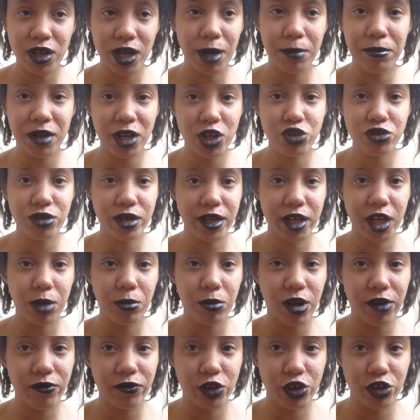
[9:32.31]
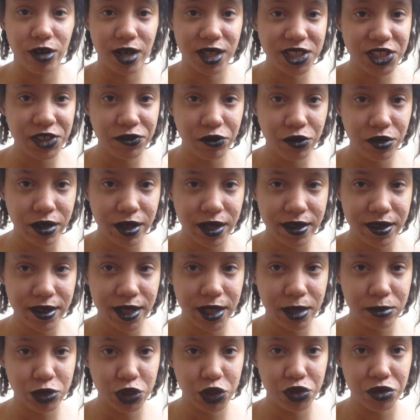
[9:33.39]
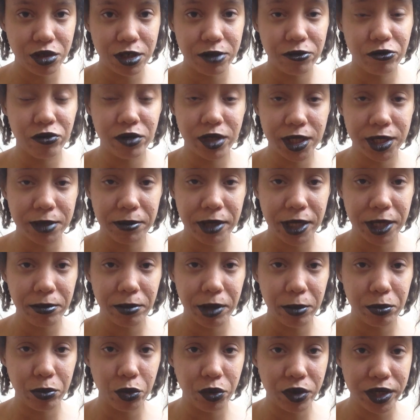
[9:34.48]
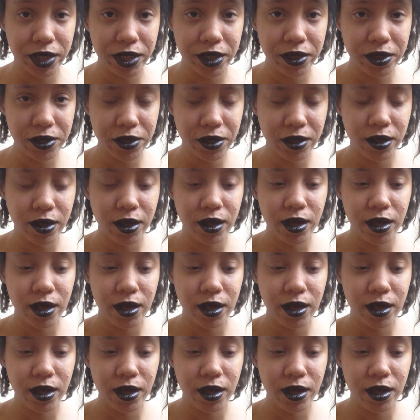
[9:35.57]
I'm not trying to come off aggressive or anything, I'm just trying to really make my point here.